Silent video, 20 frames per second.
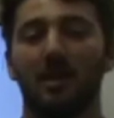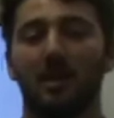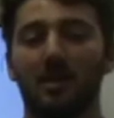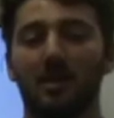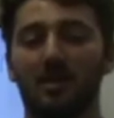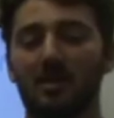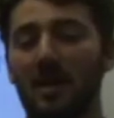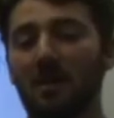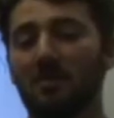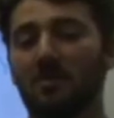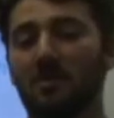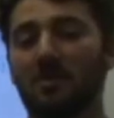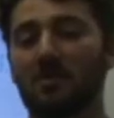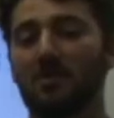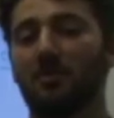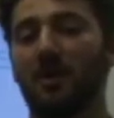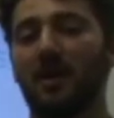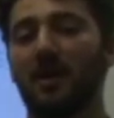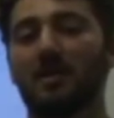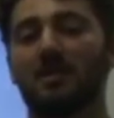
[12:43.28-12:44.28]
Examples
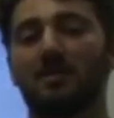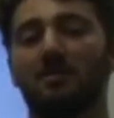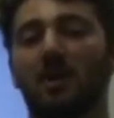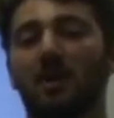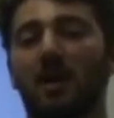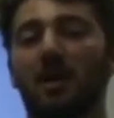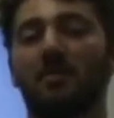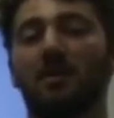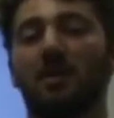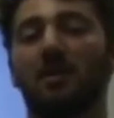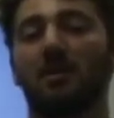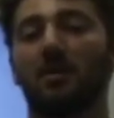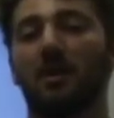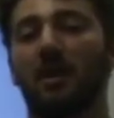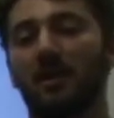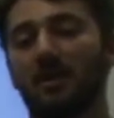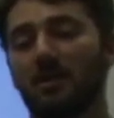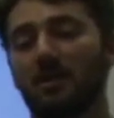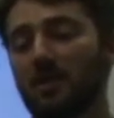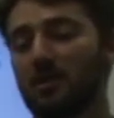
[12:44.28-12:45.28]
of where to buy
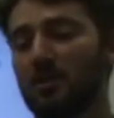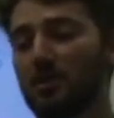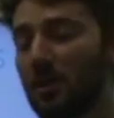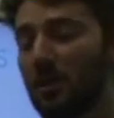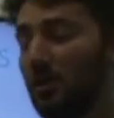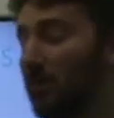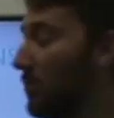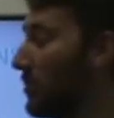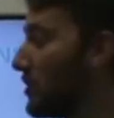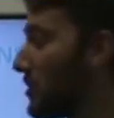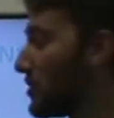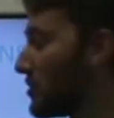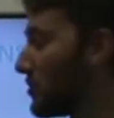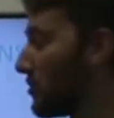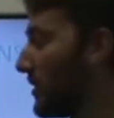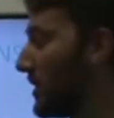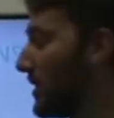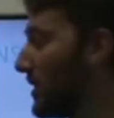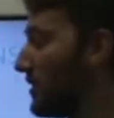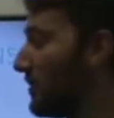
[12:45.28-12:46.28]
Bitcoins are shown on the
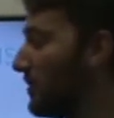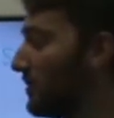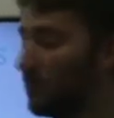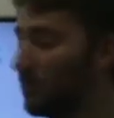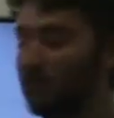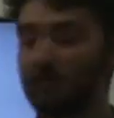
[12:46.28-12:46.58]
screen.